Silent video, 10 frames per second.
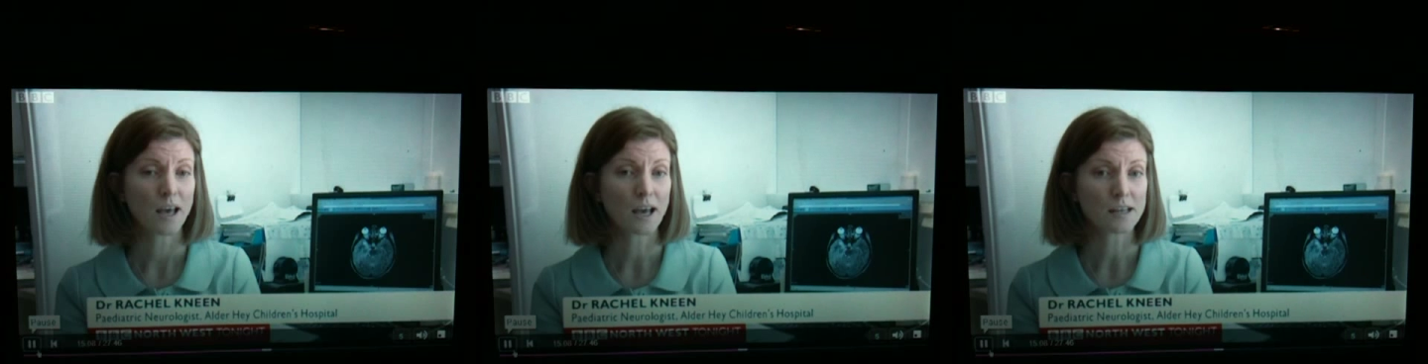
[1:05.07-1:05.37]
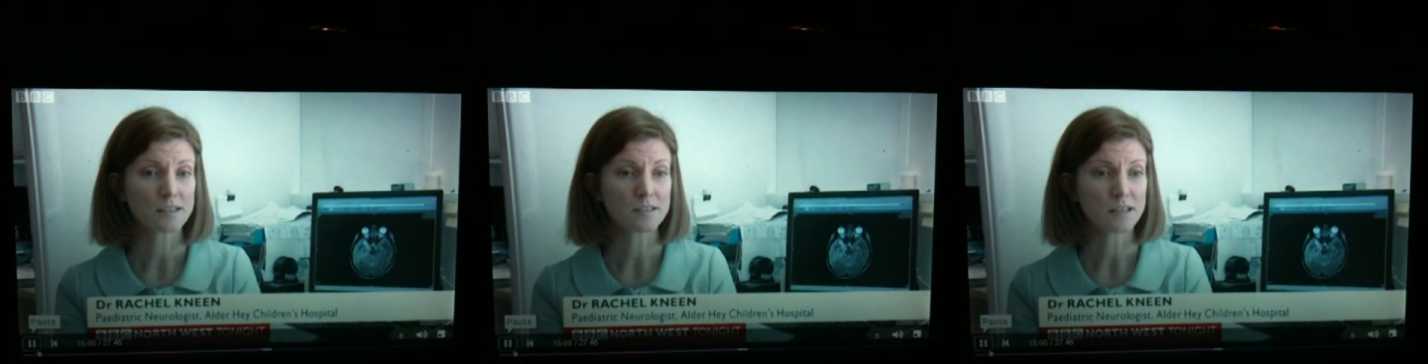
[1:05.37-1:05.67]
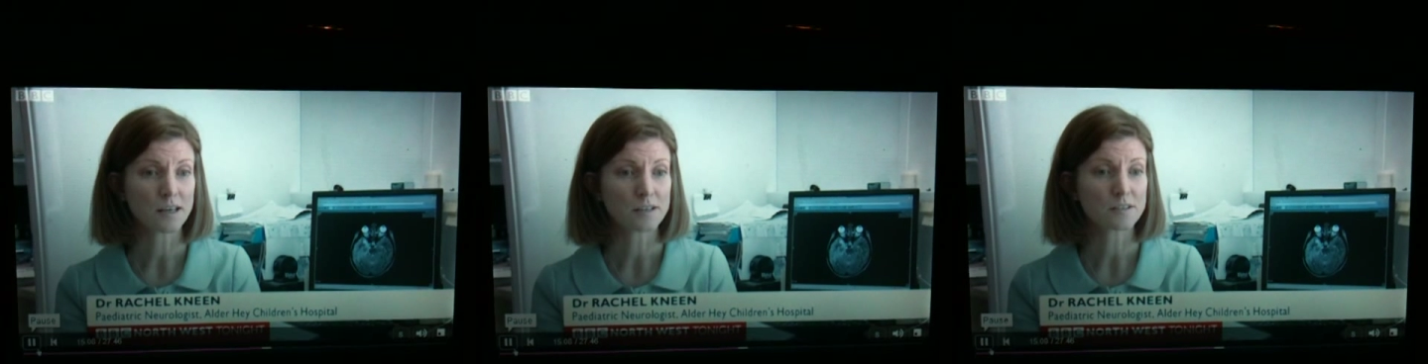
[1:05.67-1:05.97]
And
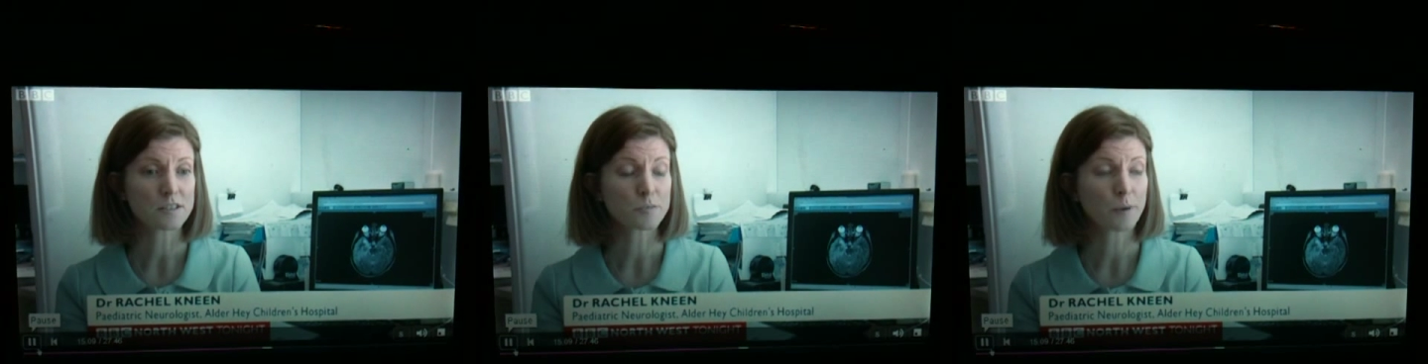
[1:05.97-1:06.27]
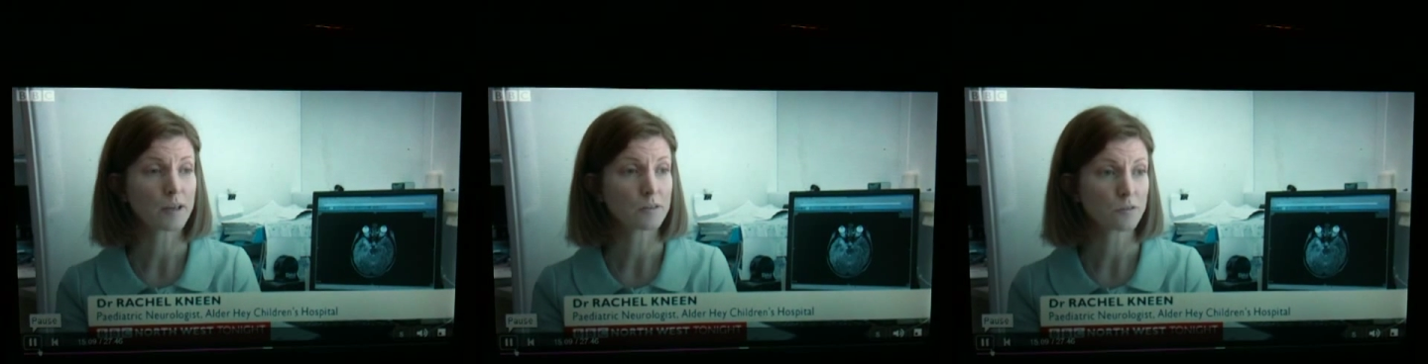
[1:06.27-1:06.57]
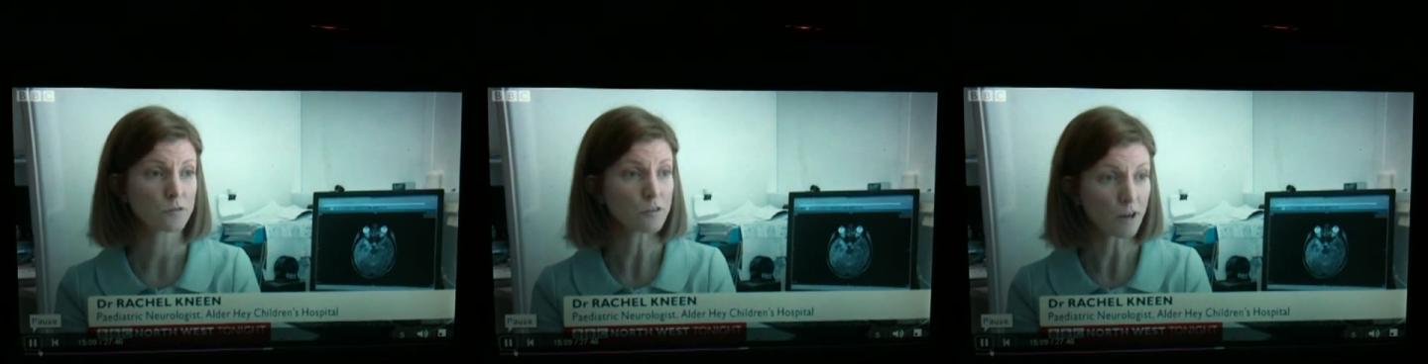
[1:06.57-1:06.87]
uh, despite
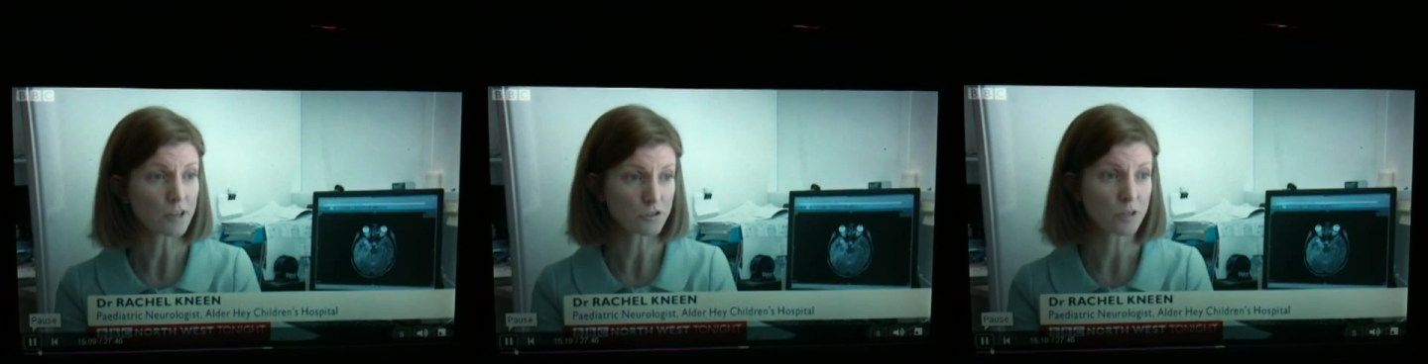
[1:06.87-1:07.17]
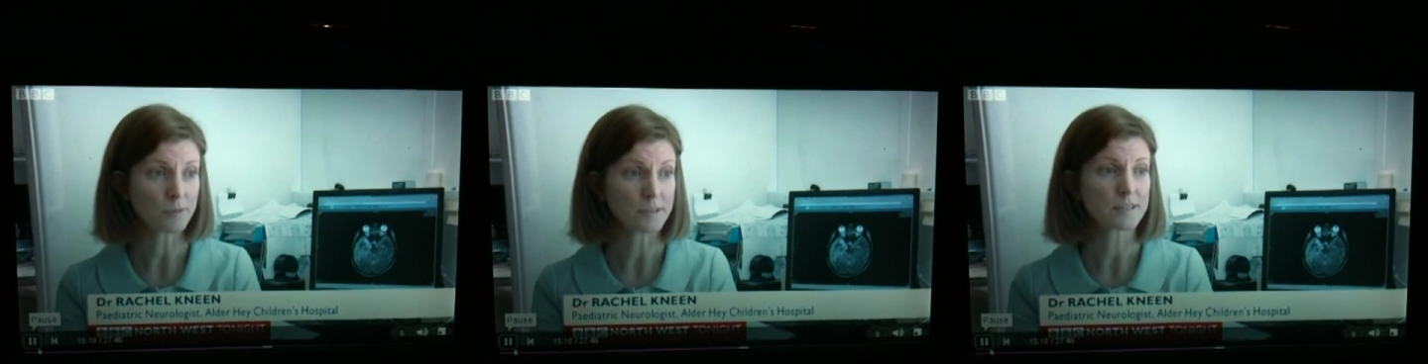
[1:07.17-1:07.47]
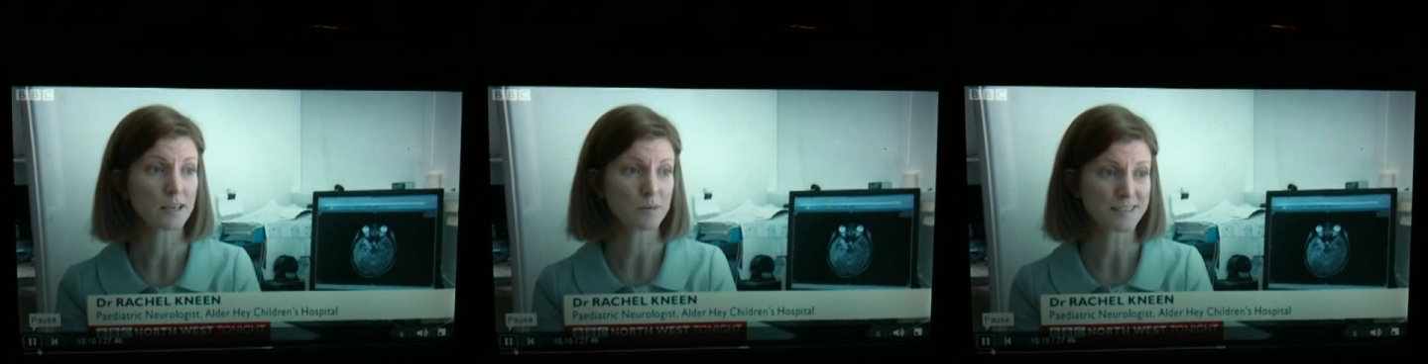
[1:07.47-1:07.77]
all the right
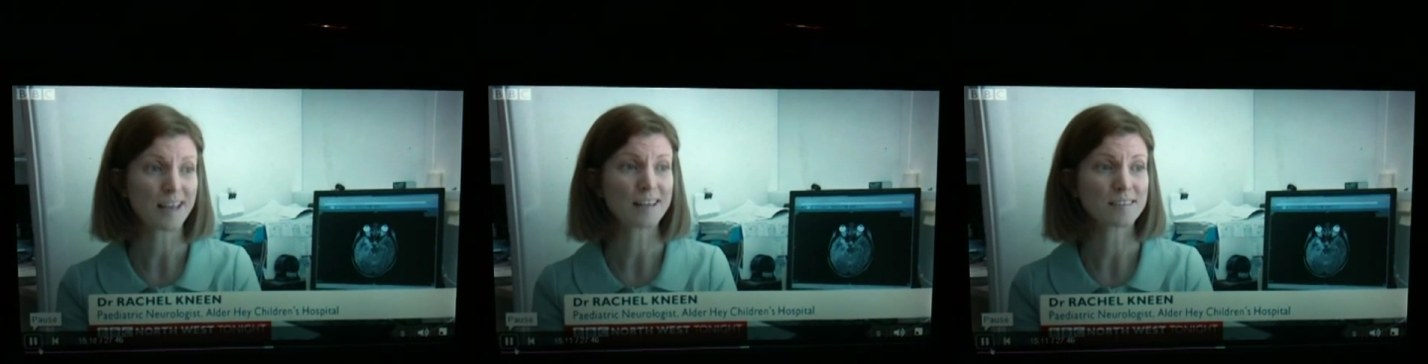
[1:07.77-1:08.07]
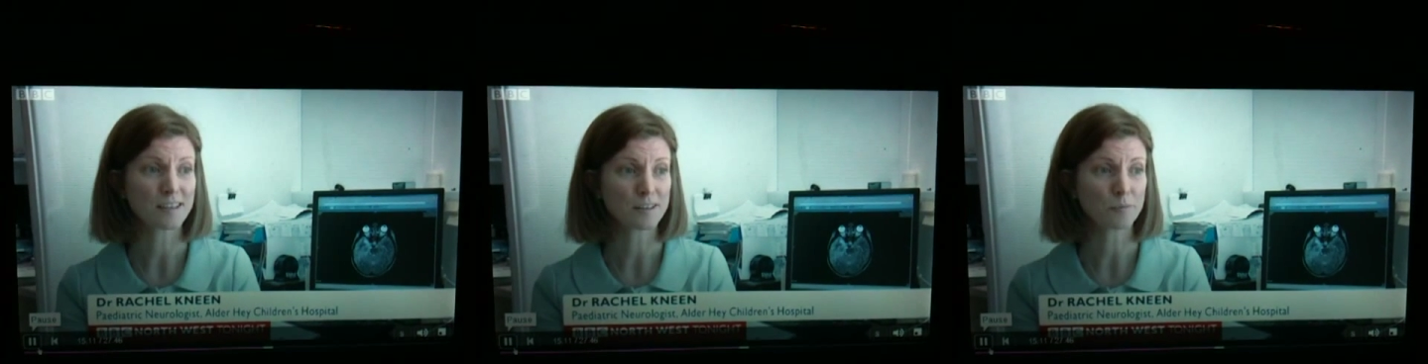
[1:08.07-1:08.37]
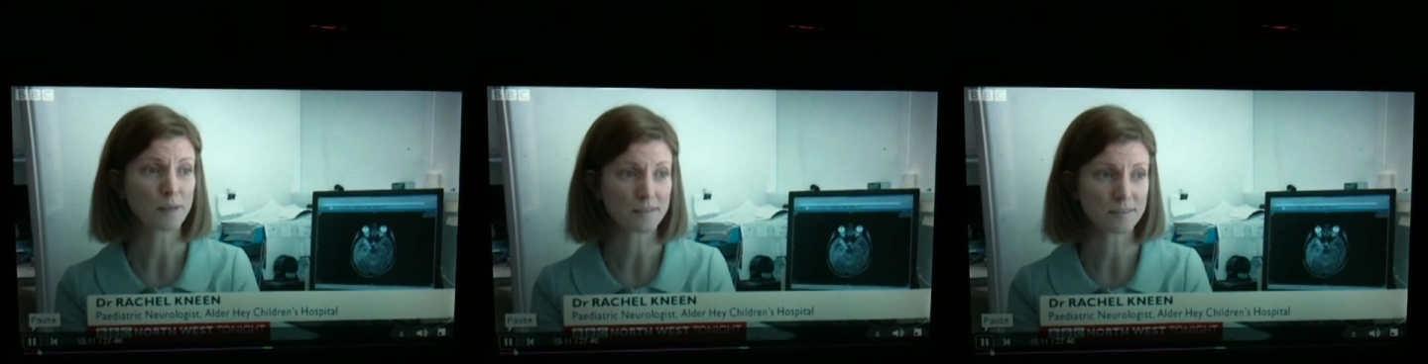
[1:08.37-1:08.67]
treatments that he was getting,
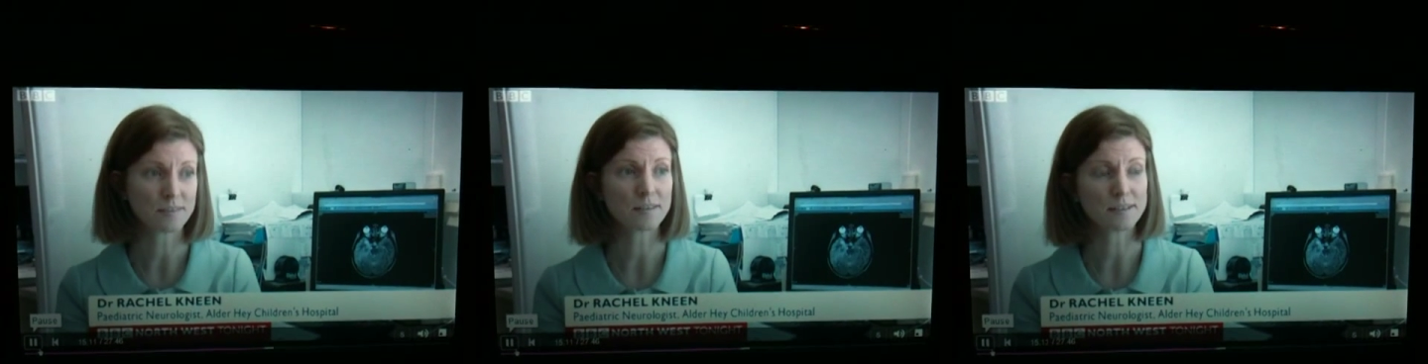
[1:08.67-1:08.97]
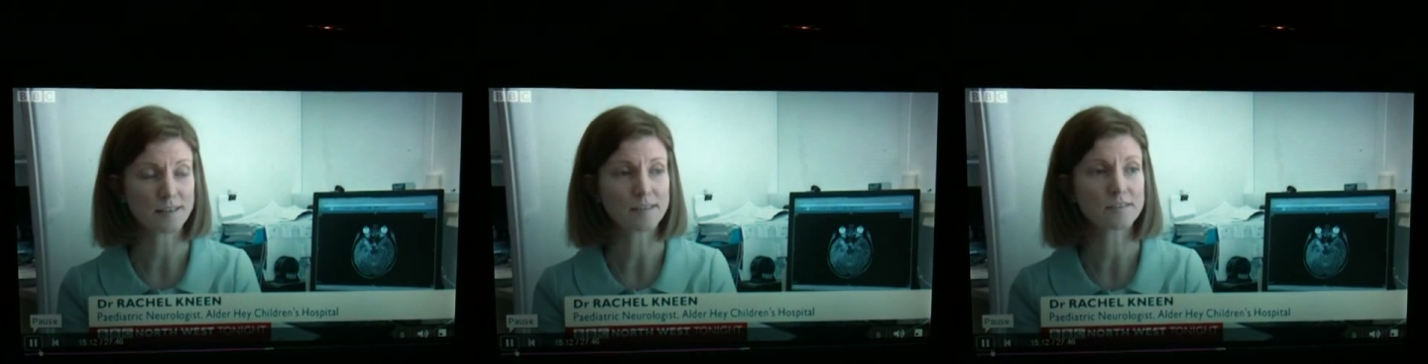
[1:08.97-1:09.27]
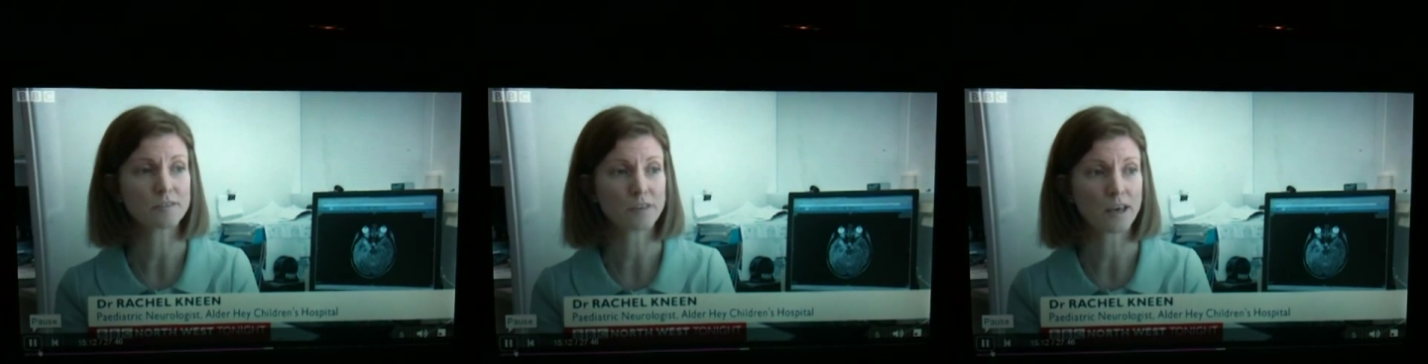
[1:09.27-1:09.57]
the medicines and
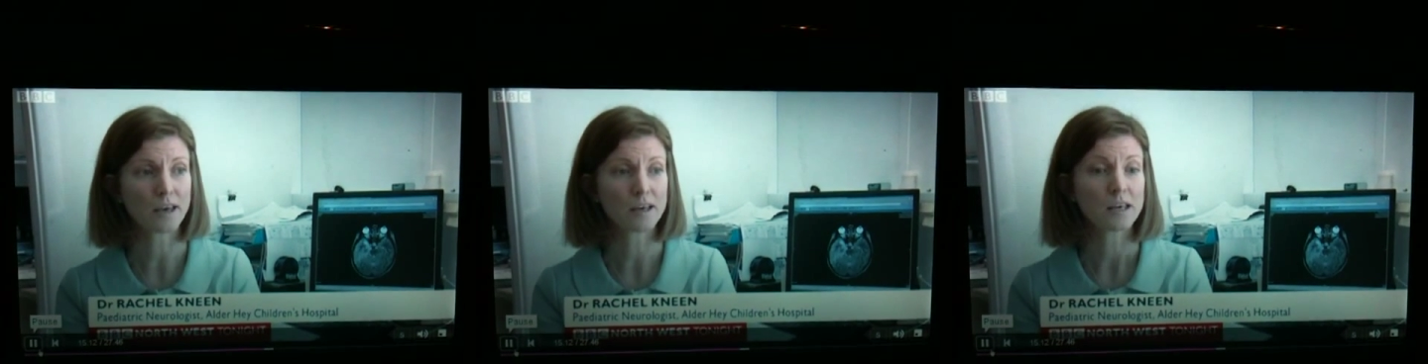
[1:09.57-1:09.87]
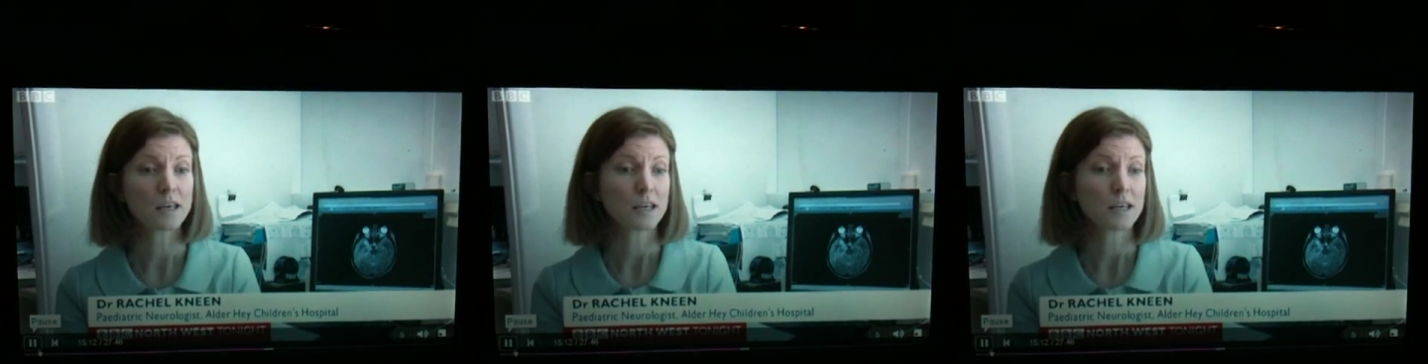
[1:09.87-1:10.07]
intensive care,